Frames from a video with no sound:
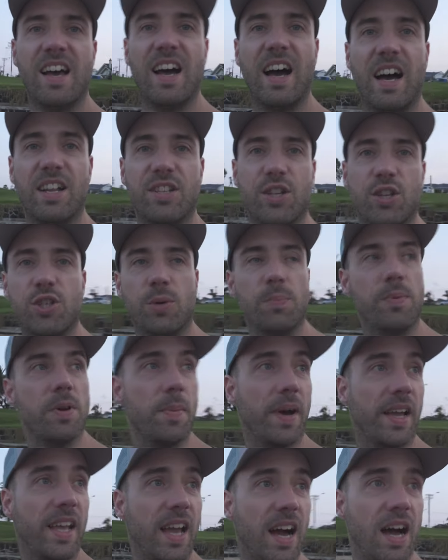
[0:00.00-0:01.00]
I had to jump in
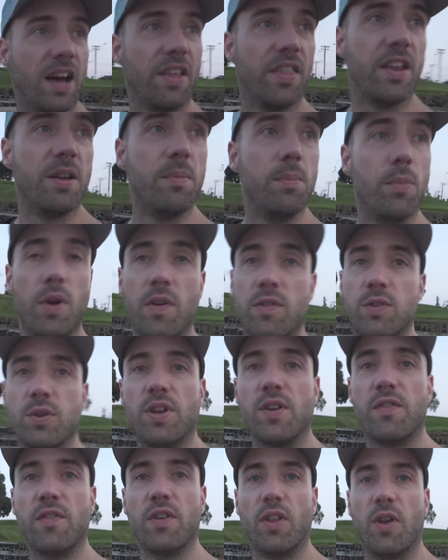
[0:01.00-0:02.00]
my car then and move to a
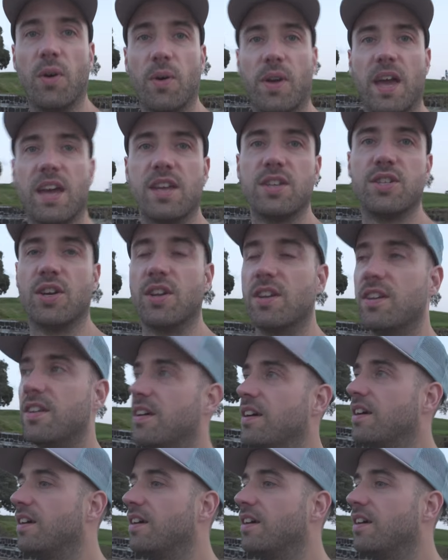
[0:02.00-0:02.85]
different location.